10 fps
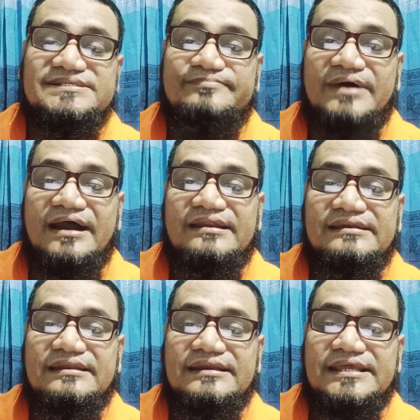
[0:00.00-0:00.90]
The buyer
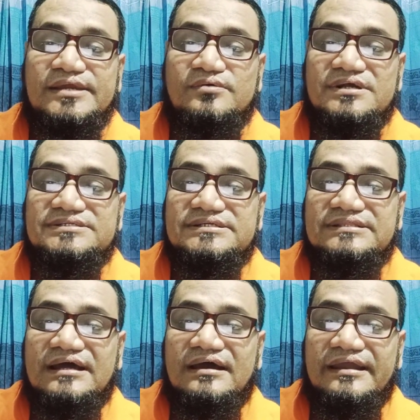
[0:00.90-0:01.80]
internet keywords,
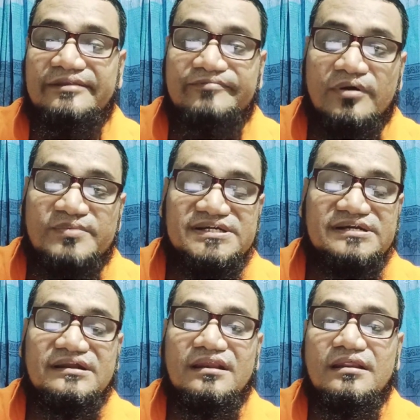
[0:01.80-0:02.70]
the
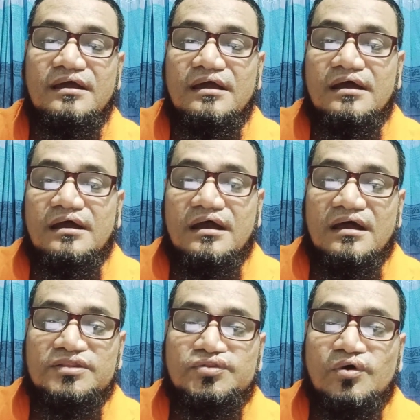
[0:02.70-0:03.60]
informational,
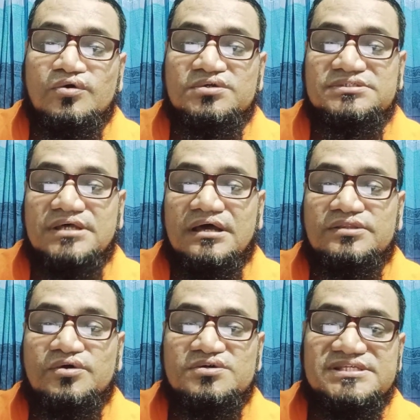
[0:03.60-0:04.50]
those
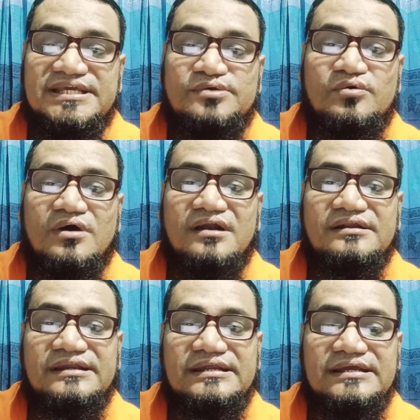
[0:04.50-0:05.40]
keyword
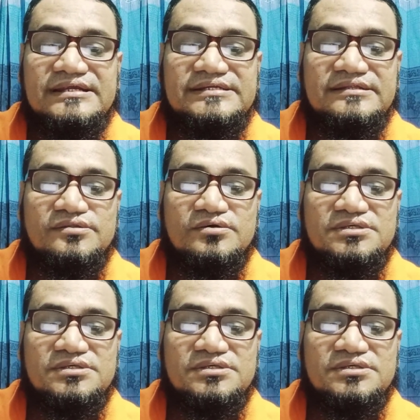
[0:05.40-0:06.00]
indication,